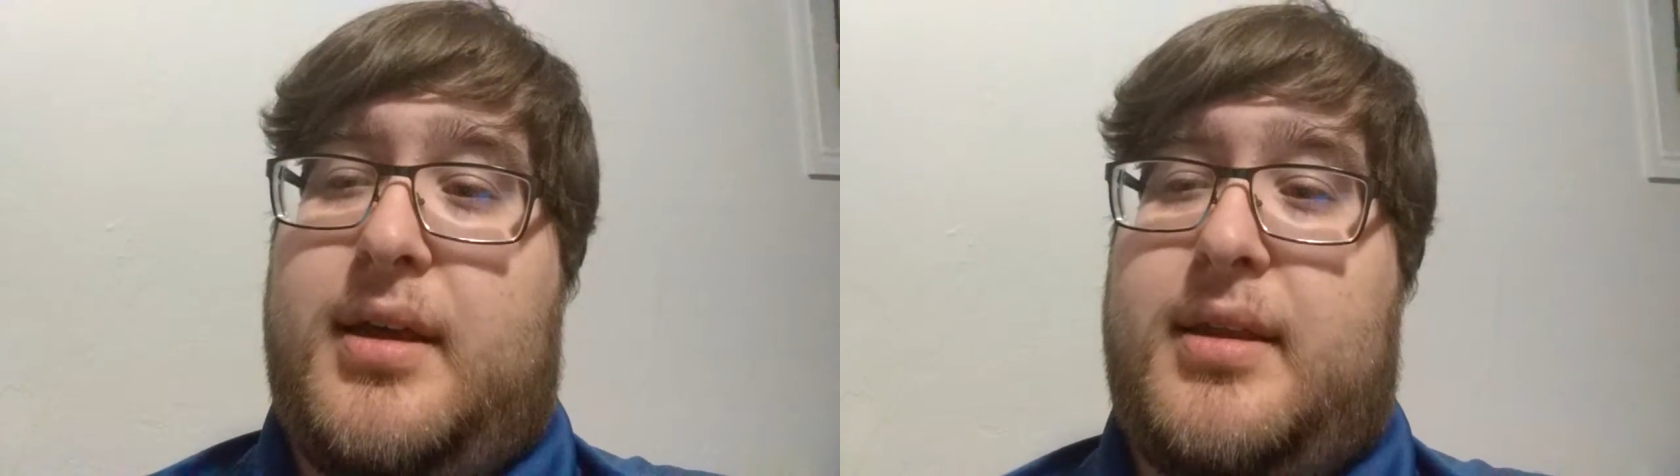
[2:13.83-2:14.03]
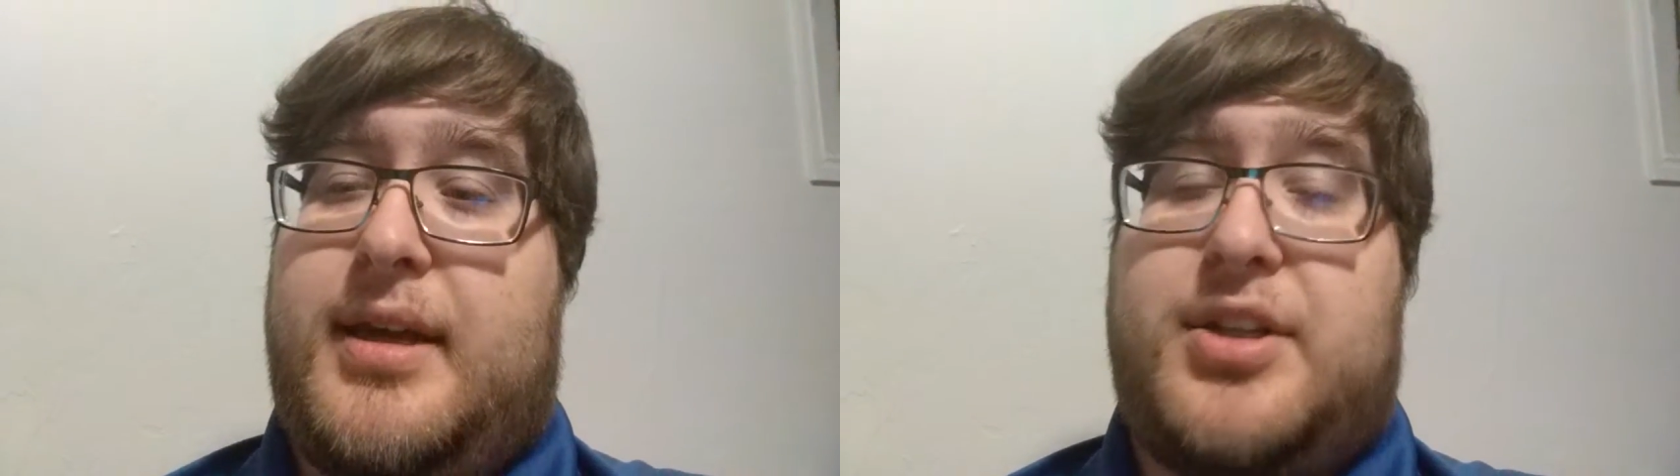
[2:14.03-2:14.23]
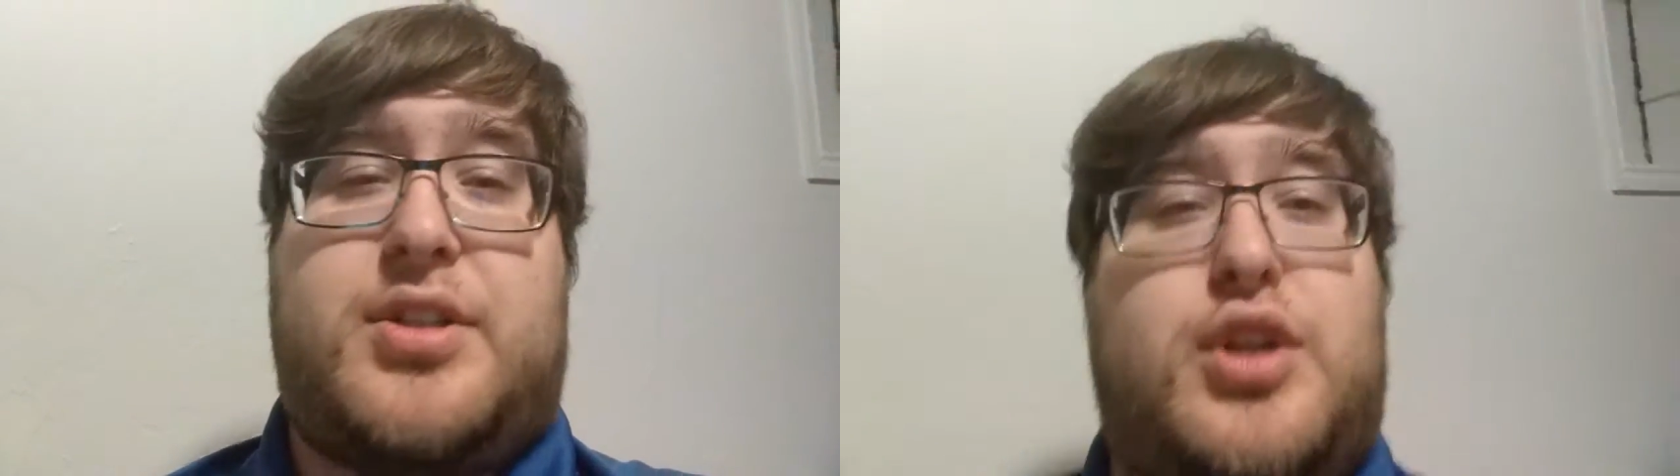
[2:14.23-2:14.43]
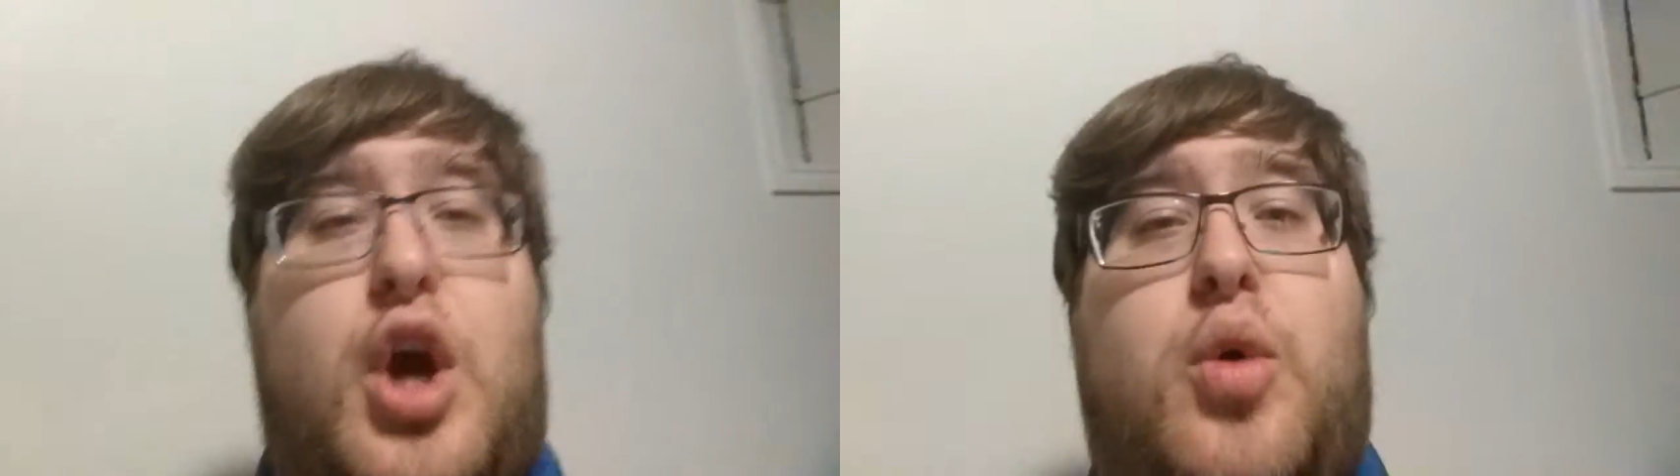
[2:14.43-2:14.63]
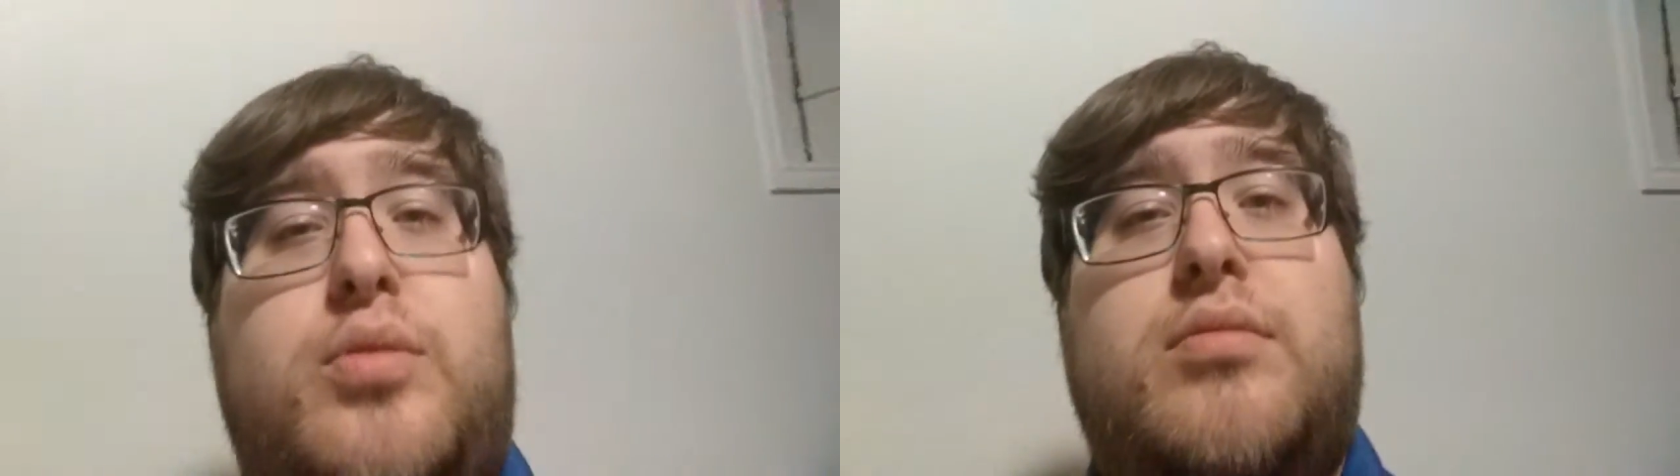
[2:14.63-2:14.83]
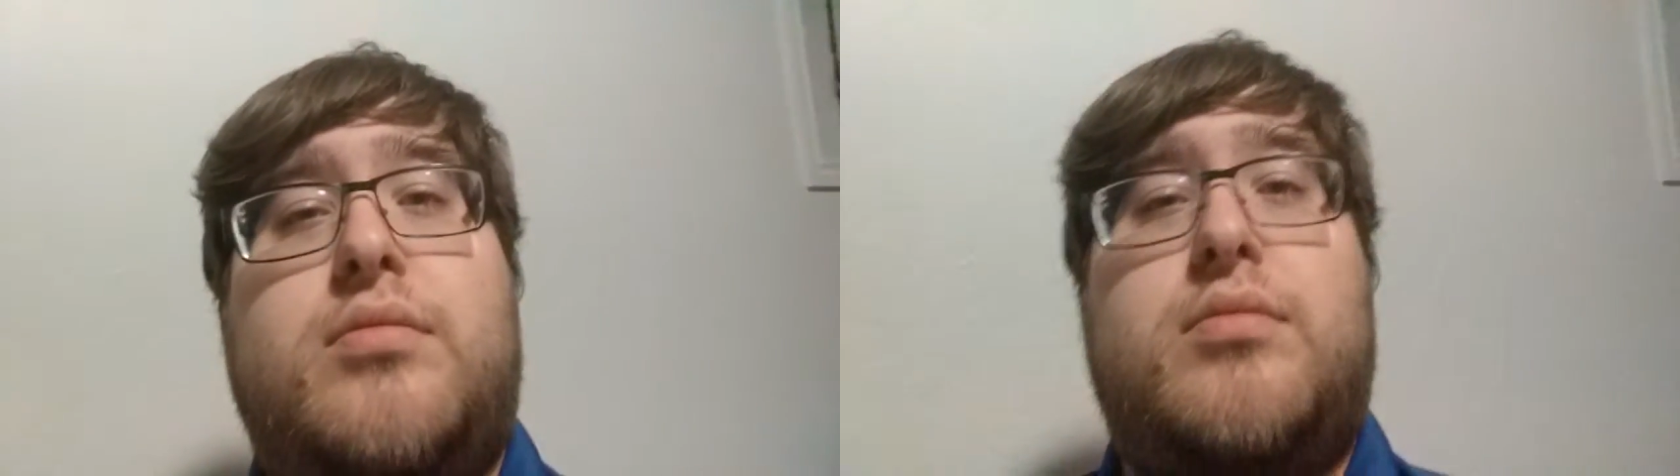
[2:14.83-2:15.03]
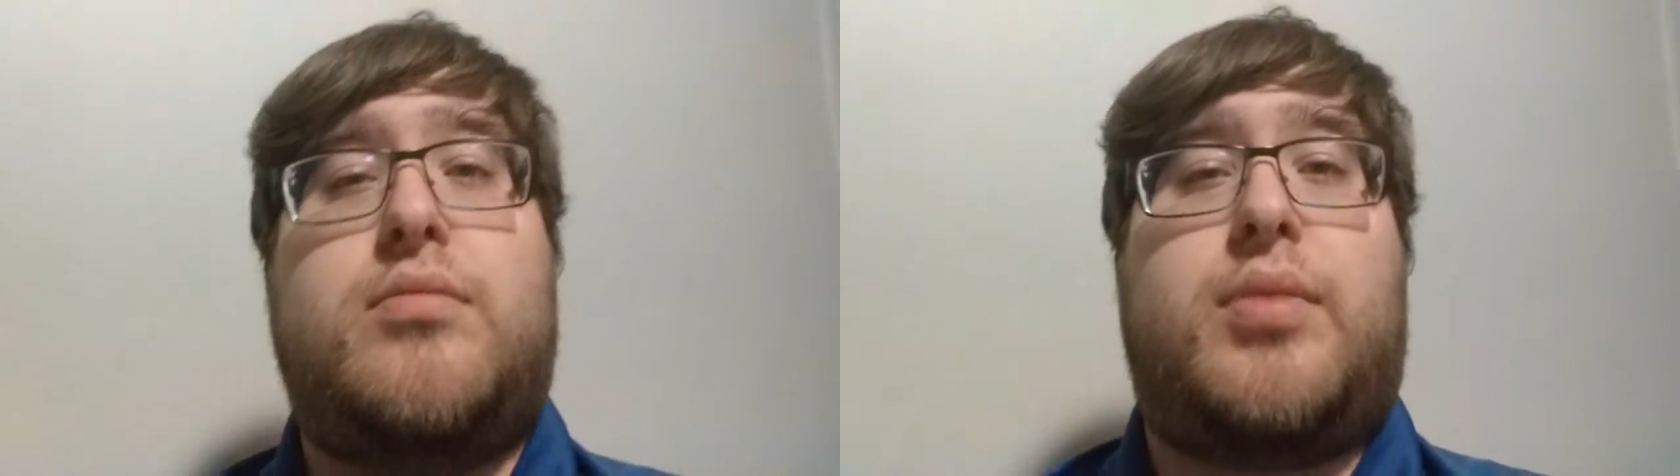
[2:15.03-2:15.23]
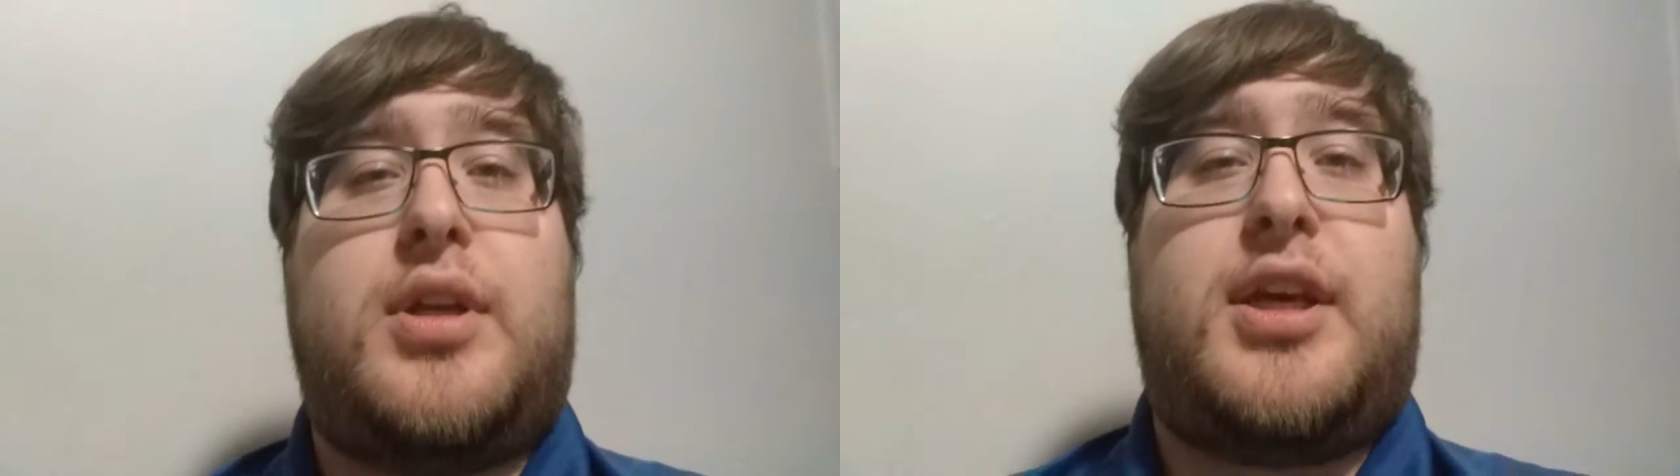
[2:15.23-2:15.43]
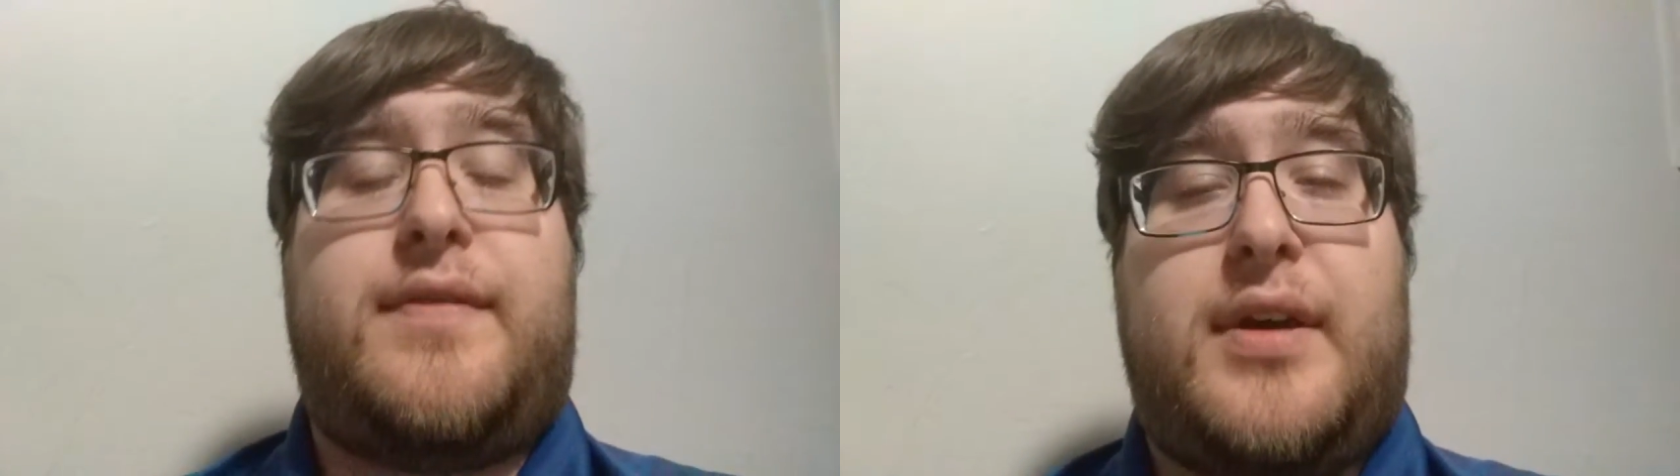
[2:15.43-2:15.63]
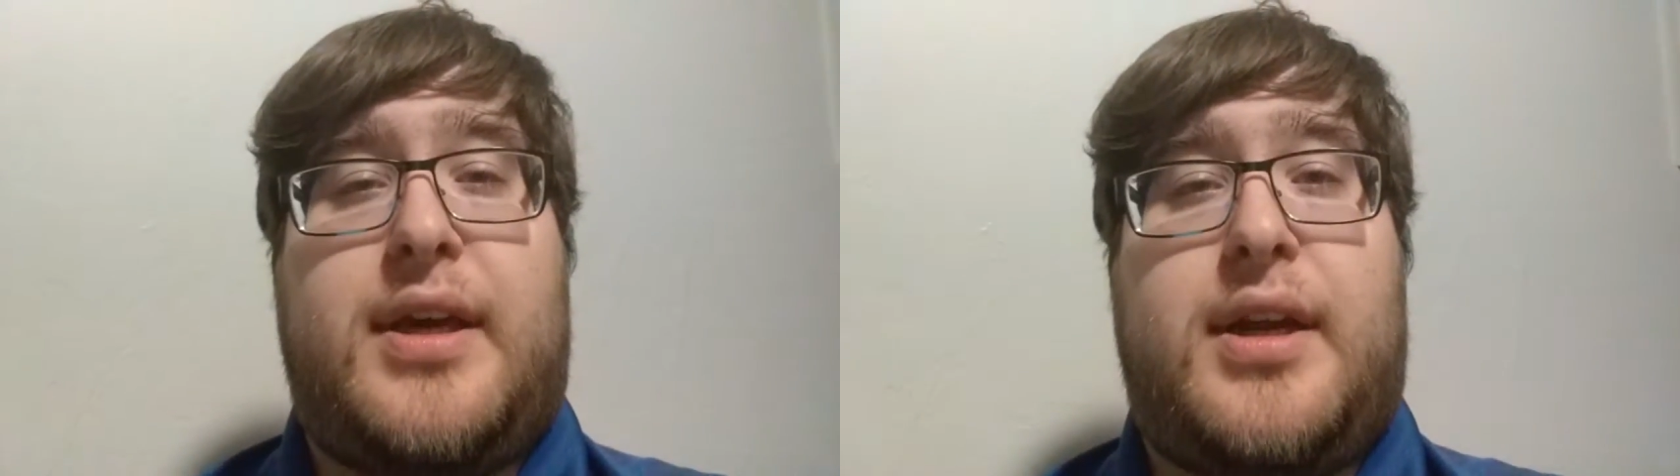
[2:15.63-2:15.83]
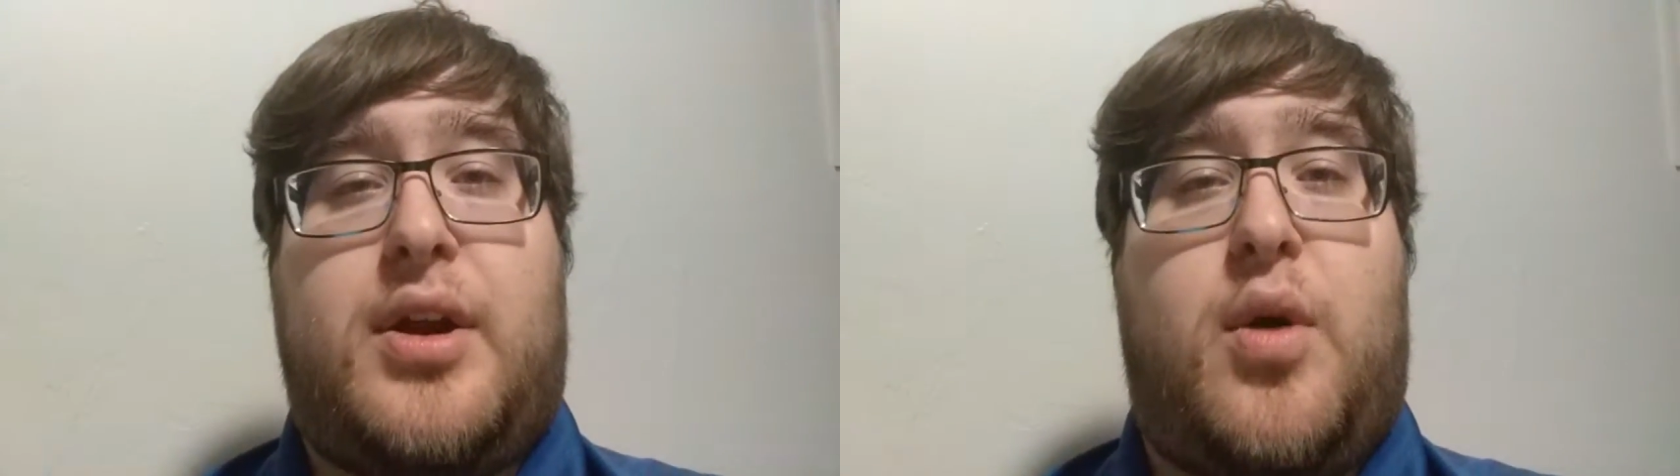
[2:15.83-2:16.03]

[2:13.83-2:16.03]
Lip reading: they just don't believe in an